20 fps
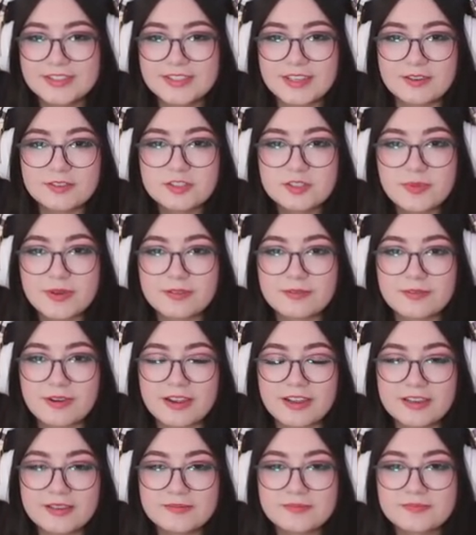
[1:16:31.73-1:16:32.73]
Sounds about
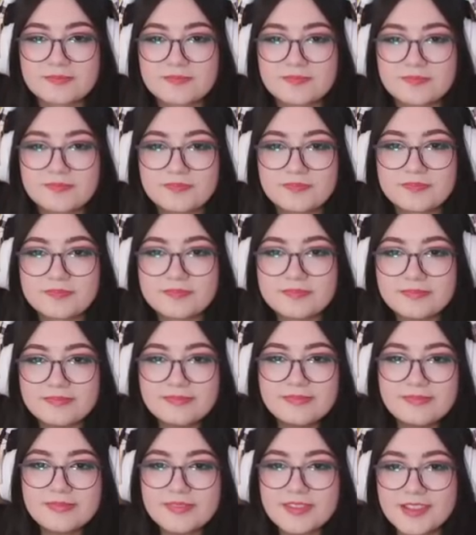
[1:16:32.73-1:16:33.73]
right.
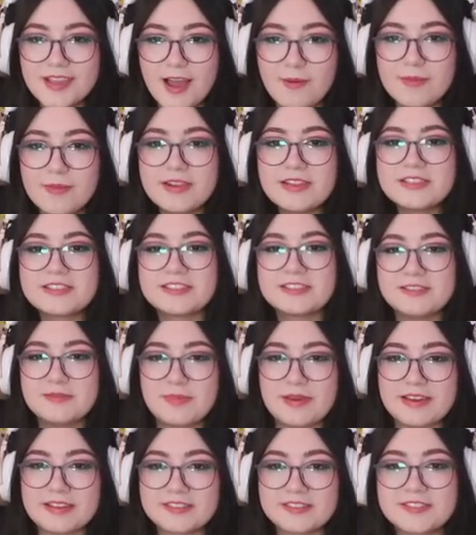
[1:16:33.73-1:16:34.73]
How many silly
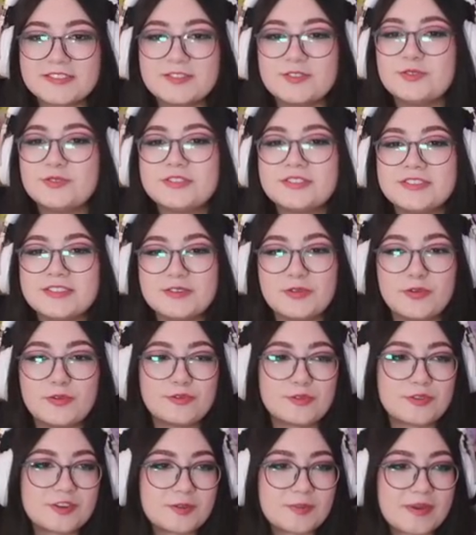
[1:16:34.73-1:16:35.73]
bands did you steal,
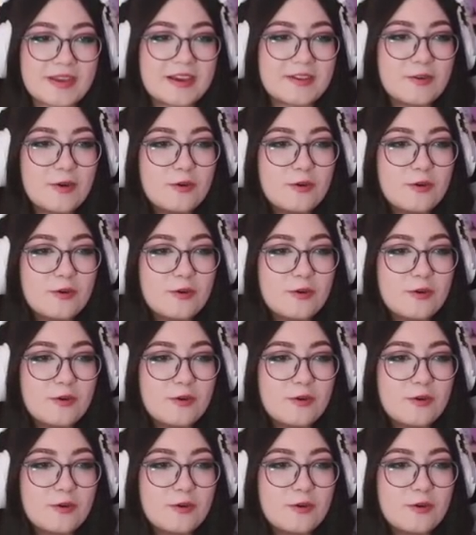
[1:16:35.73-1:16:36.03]
Florida Man?